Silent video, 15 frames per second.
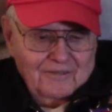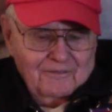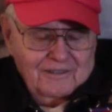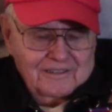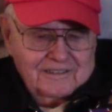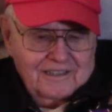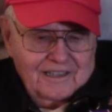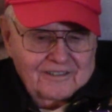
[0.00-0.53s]

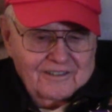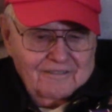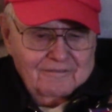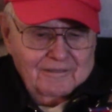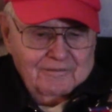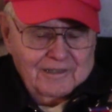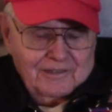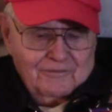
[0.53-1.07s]
would sit there and
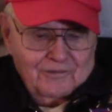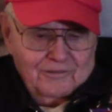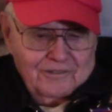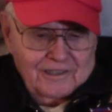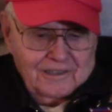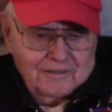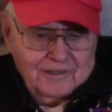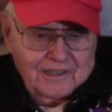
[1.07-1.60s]
we went through
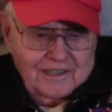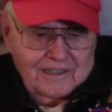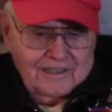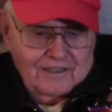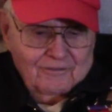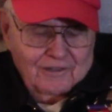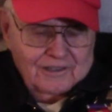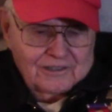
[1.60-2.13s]
the
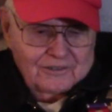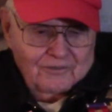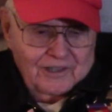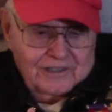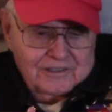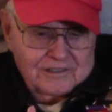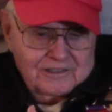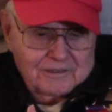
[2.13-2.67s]
Indian
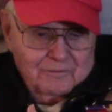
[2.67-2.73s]
reservations